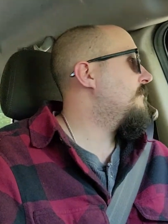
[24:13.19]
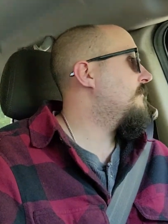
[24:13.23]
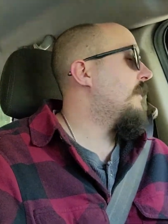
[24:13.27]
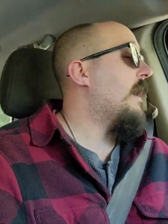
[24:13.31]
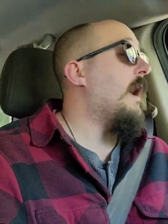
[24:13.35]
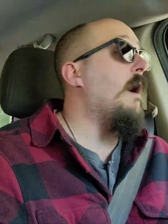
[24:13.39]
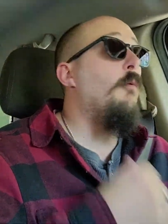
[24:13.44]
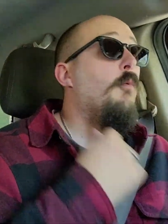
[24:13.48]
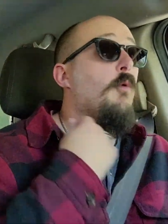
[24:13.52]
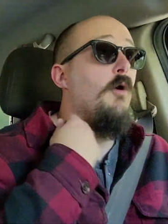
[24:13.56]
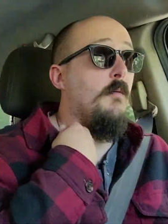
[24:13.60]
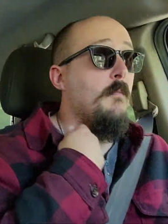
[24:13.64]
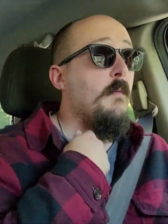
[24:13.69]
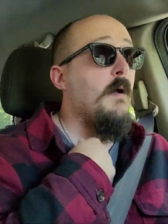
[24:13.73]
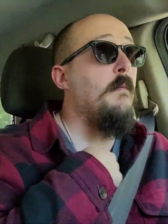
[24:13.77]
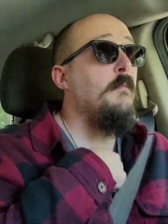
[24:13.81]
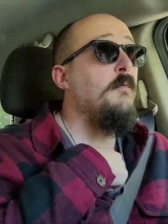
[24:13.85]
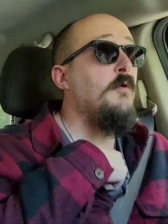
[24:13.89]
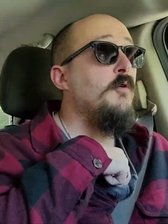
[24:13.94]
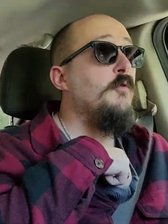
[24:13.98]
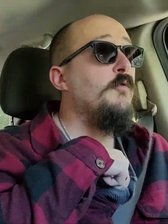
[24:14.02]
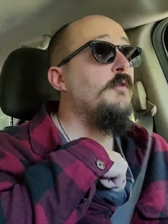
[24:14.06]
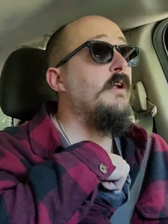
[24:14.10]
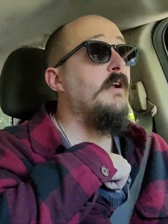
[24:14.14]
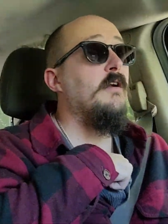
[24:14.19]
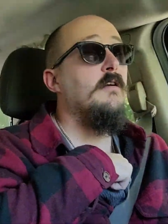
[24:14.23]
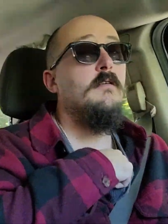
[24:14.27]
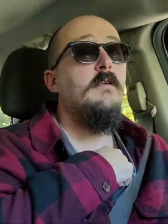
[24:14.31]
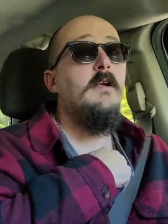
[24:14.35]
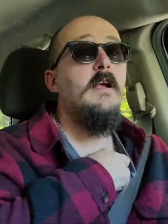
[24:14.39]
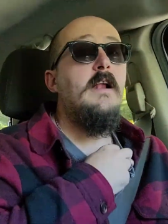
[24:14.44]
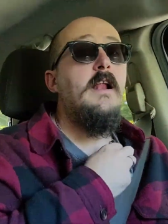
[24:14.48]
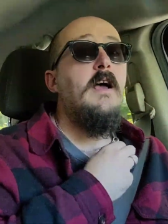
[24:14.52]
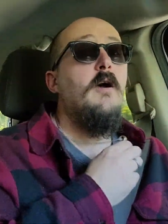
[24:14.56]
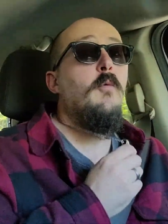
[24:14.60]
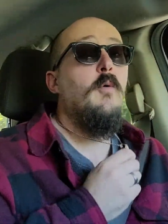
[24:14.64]
I wear my Mjolnir,
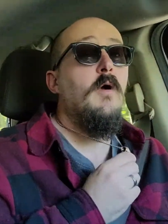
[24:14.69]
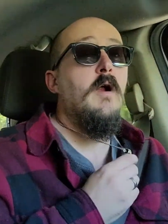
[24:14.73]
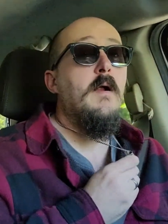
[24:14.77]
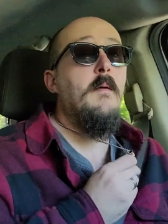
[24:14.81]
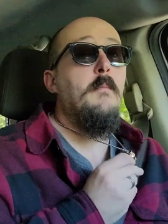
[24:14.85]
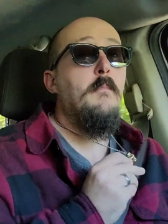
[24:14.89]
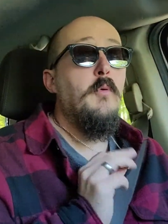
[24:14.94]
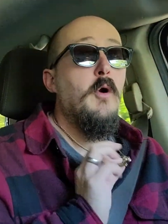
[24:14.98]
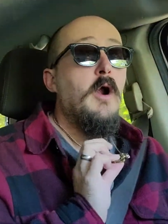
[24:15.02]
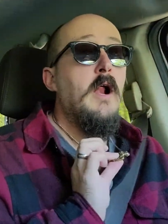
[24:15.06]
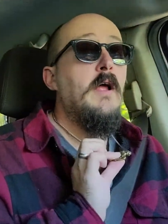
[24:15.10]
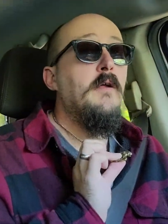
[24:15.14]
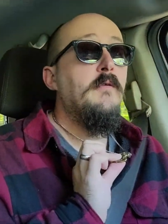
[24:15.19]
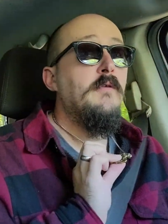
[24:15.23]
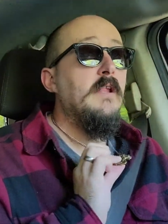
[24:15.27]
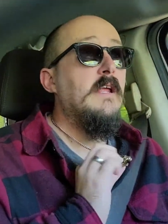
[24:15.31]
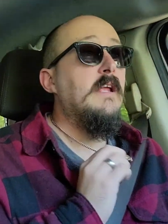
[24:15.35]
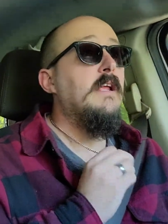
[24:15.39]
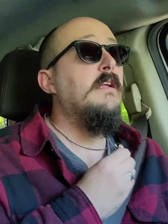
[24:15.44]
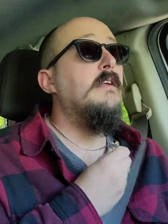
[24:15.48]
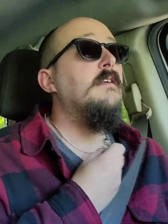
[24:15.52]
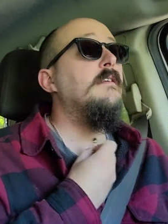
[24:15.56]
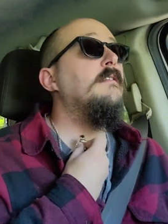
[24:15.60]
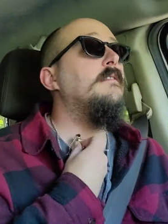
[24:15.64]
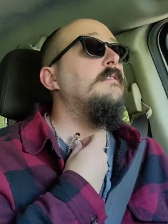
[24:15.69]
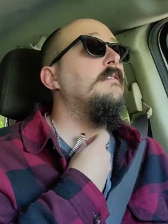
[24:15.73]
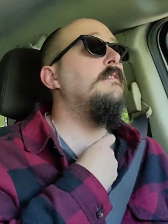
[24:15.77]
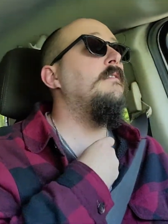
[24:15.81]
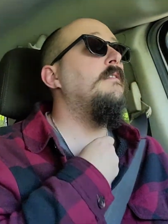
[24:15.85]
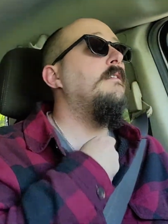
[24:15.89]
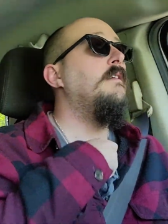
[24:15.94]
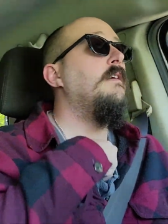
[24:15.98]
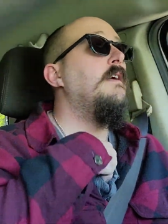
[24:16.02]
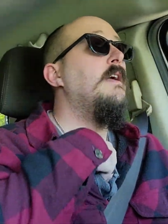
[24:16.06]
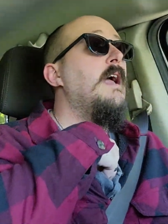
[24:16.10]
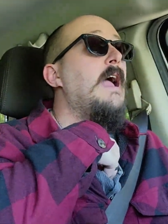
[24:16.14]
and I wear it proudly.
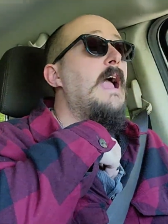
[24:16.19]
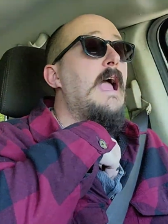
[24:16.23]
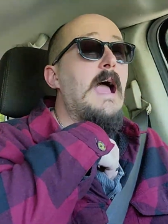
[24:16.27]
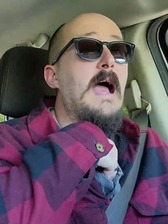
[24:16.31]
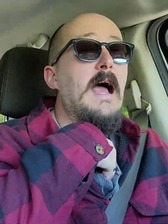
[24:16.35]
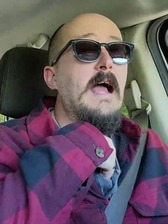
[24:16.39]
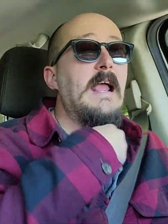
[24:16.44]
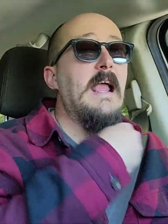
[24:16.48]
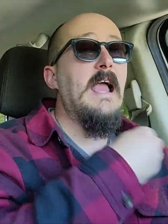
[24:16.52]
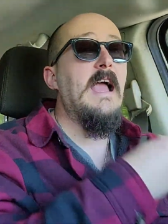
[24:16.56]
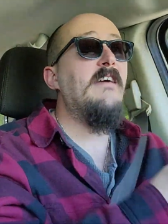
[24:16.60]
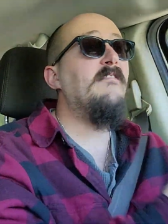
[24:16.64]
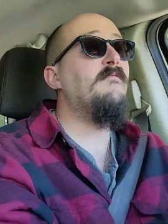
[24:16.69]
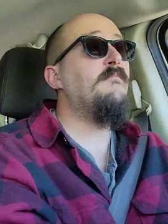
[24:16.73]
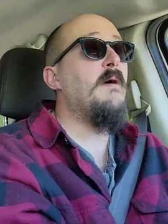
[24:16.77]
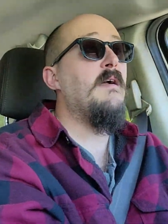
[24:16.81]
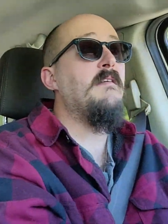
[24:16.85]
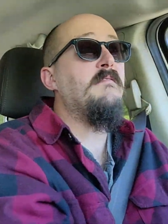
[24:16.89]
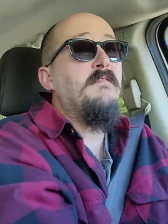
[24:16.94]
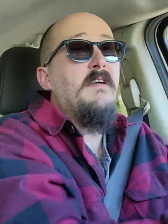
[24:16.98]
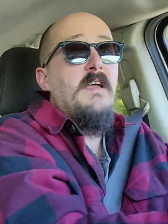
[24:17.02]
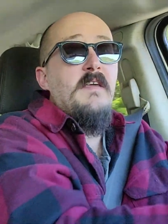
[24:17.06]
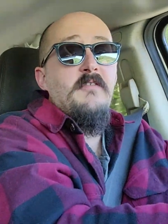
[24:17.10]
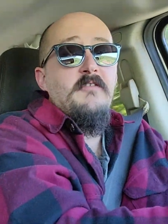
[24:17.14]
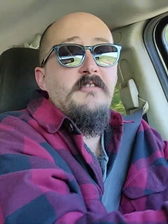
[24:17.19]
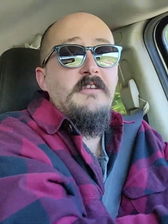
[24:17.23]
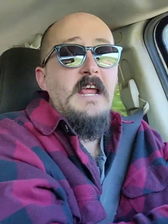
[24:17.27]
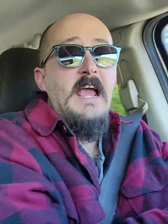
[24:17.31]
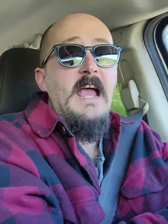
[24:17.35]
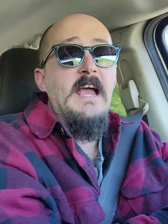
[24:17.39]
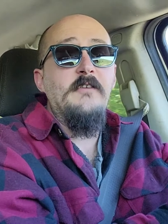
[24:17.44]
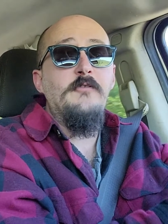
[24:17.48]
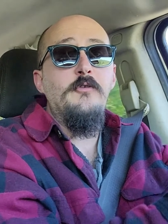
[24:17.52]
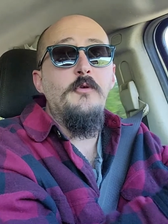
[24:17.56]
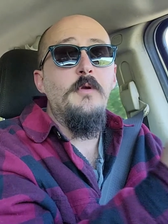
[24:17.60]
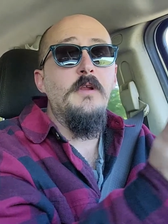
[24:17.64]
I have my faith
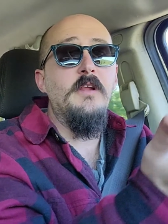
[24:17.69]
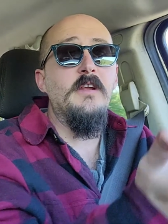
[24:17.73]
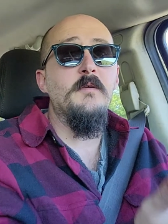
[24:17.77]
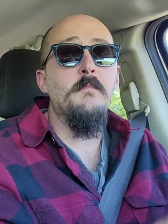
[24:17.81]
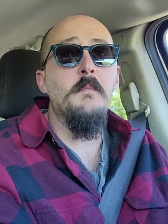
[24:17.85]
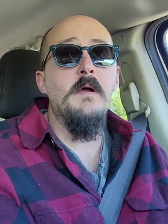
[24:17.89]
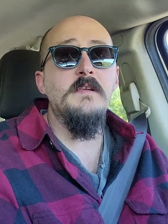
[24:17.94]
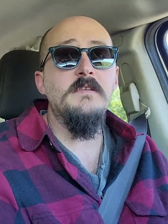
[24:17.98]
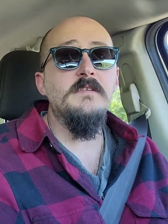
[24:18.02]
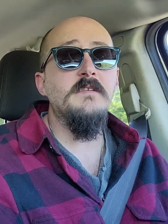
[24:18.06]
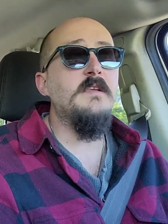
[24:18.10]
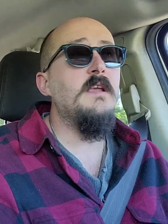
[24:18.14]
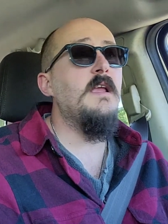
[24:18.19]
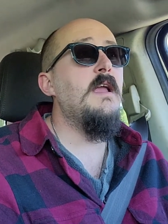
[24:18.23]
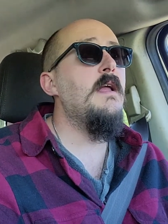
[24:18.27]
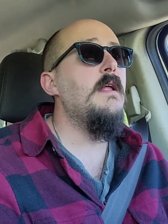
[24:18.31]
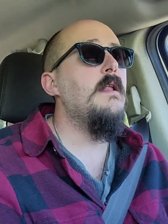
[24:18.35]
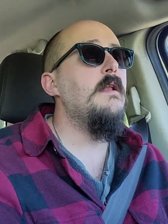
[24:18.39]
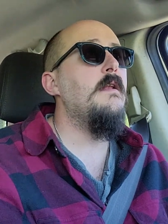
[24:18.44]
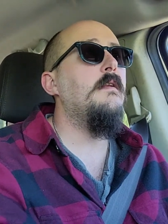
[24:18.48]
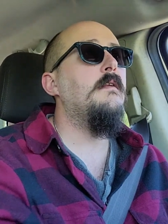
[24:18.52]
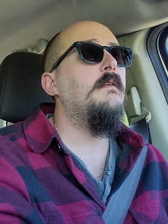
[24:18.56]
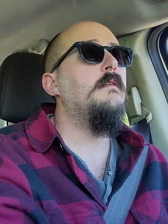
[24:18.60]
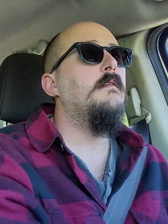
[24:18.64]
tattooed into my skin.